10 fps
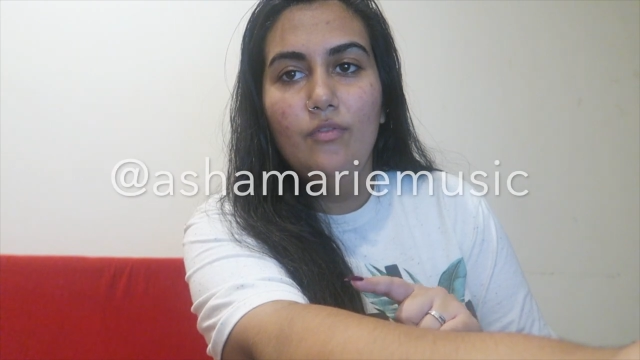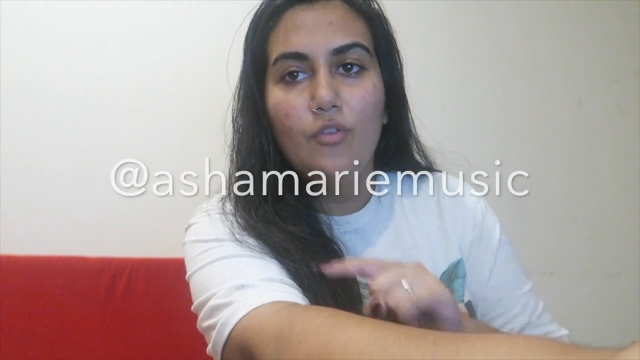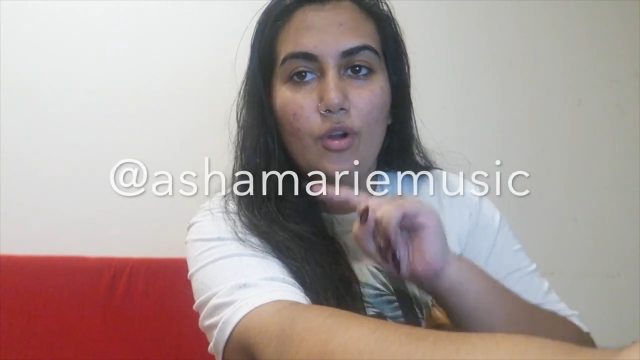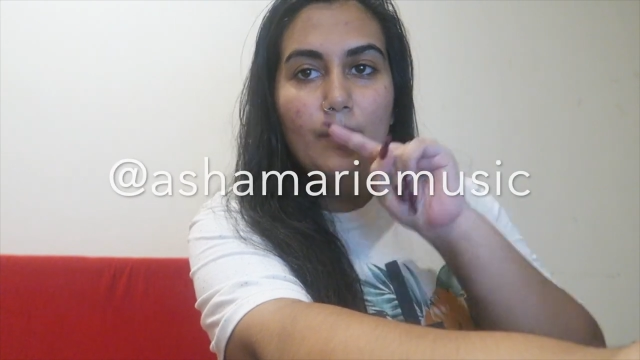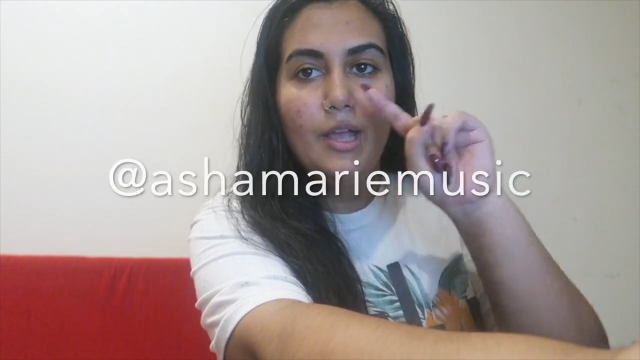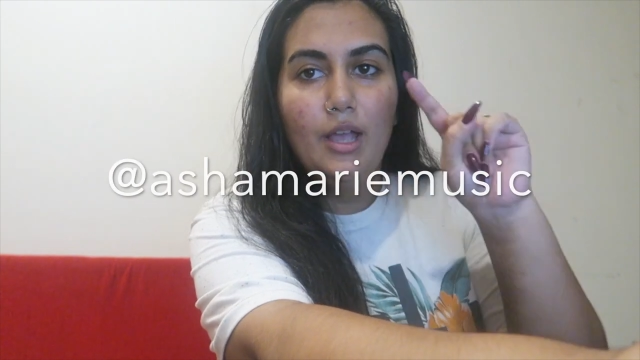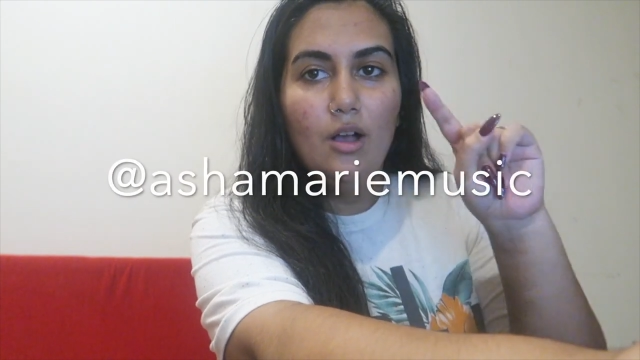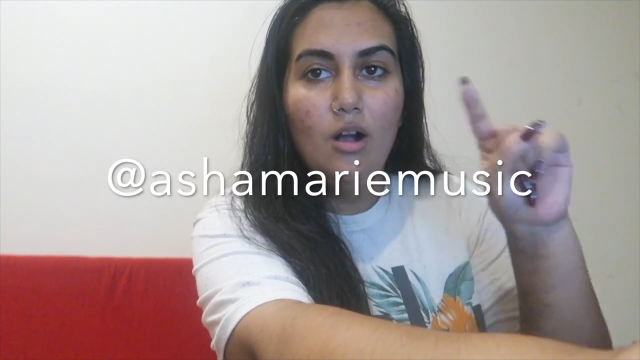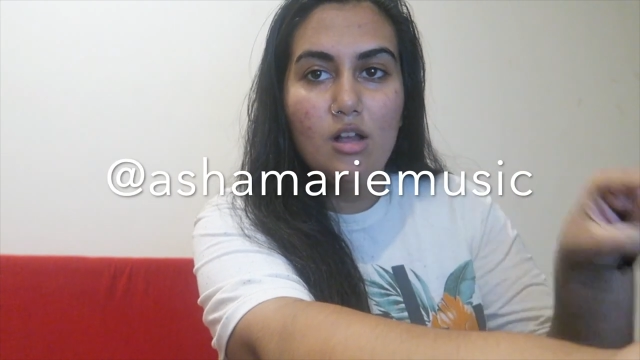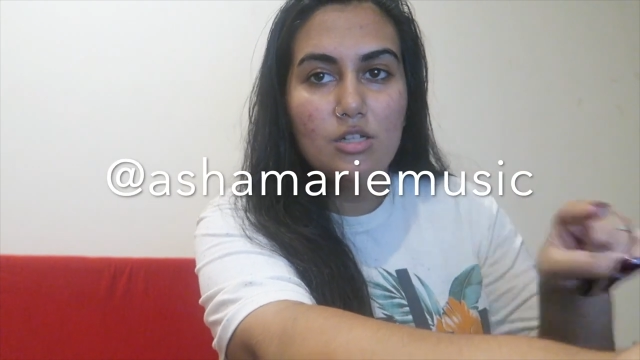for
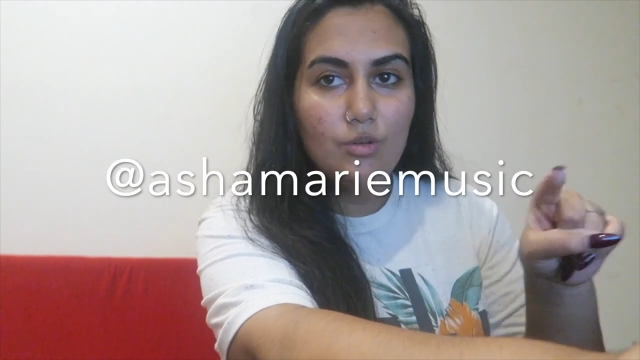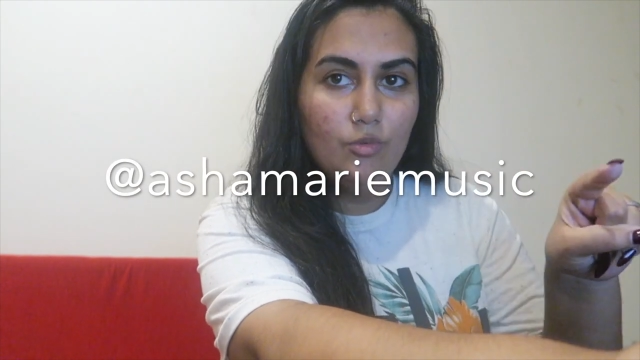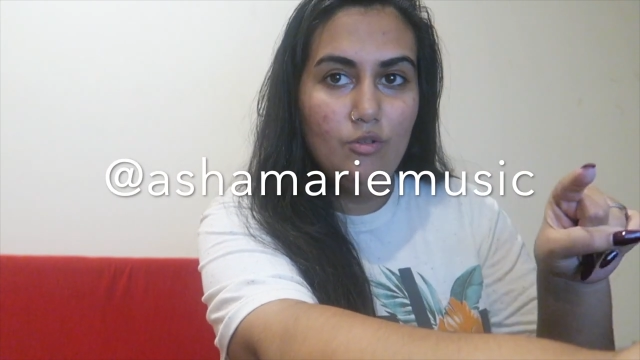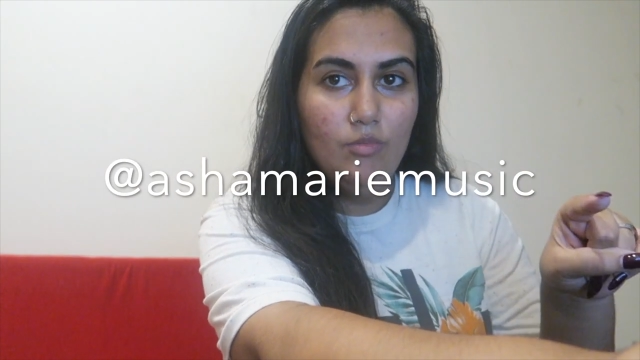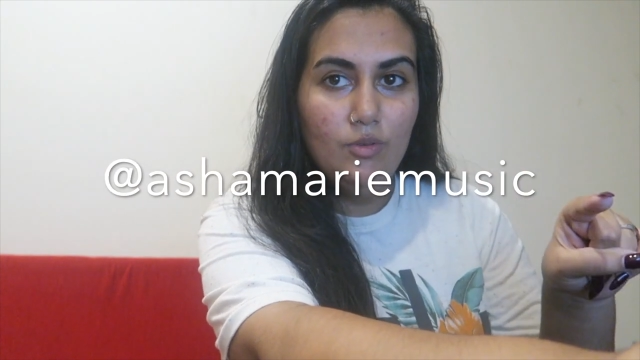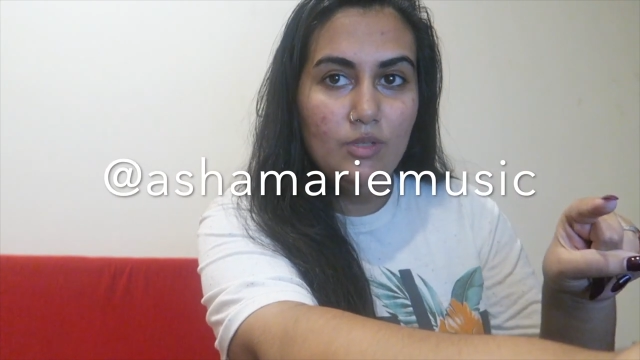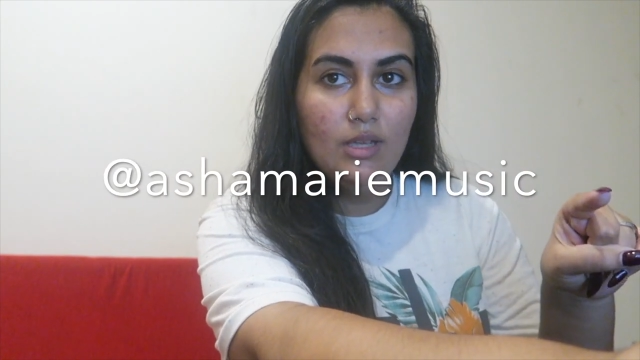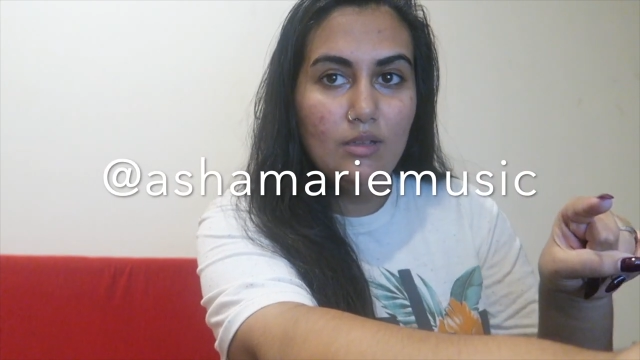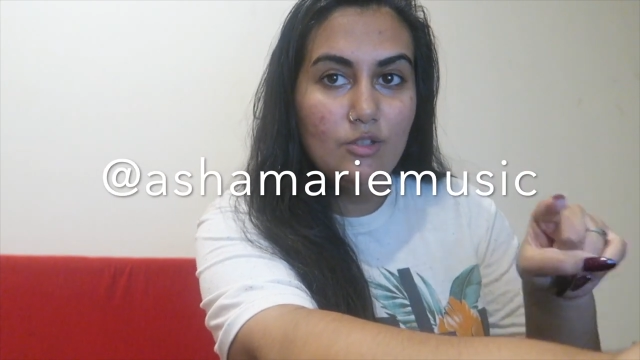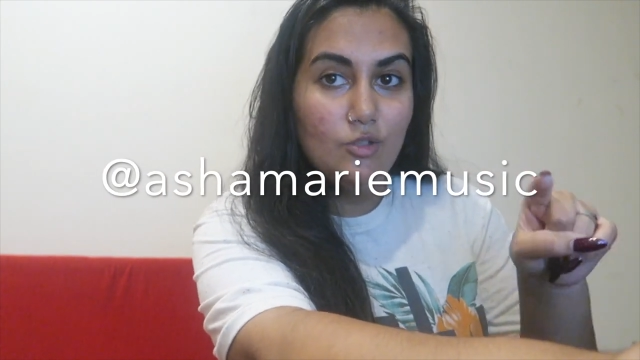my Awesomery Music.